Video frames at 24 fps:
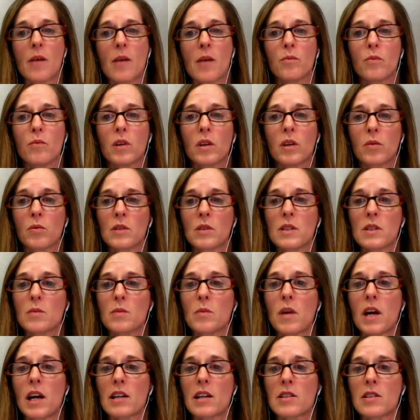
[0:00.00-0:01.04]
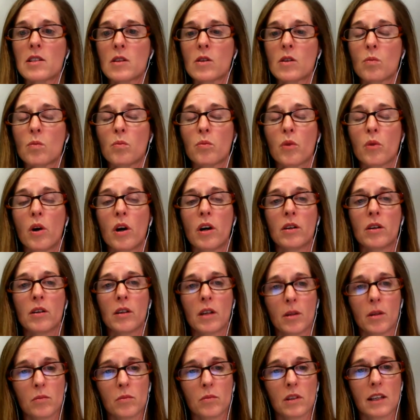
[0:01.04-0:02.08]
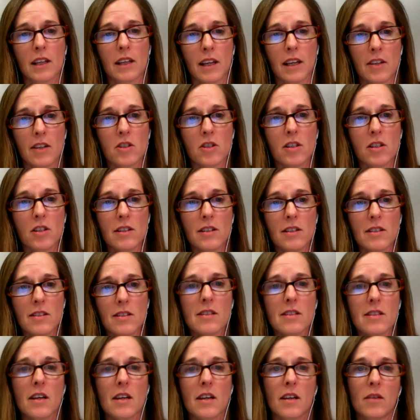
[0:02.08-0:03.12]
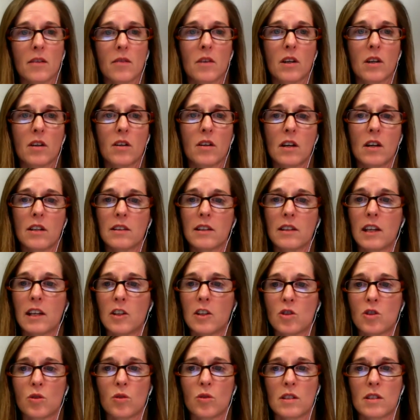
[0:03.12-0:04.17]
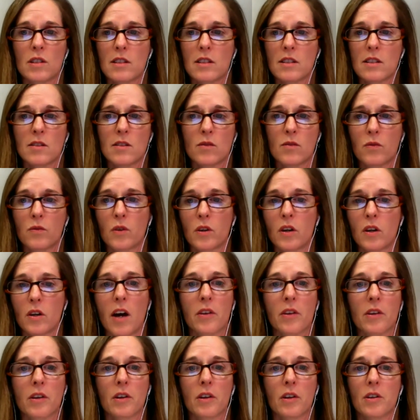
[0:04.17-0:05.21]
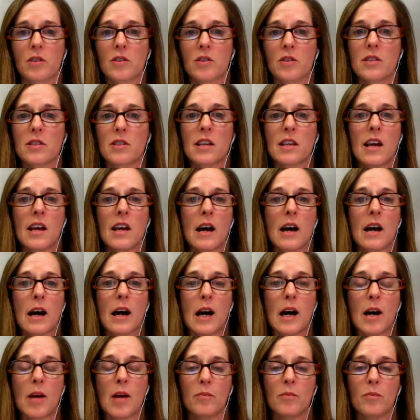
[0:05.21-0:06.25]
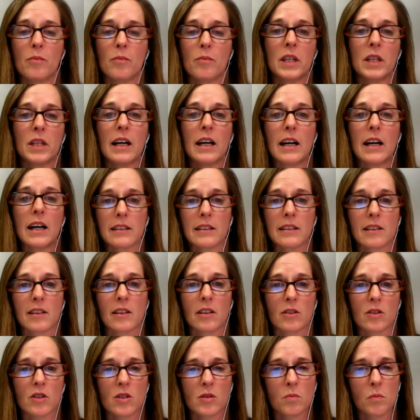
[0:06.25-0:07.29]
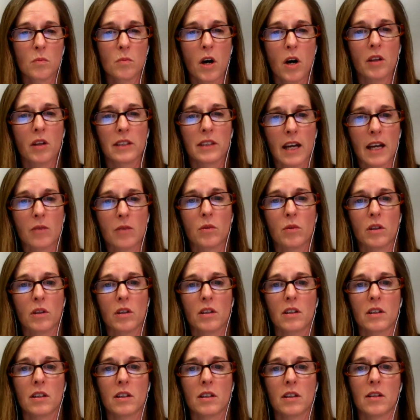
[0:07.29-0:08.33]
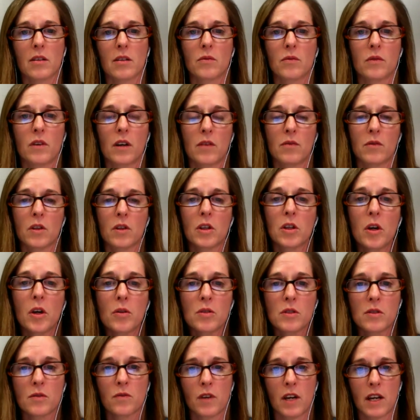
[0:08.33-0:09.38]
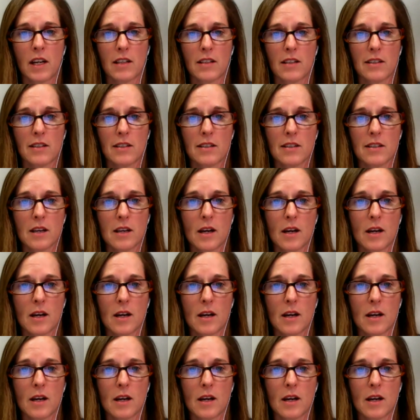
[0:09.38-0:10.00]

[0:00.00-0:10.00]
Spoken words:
with respect to the broader implications of their online choices for others beyond their small network of close friends.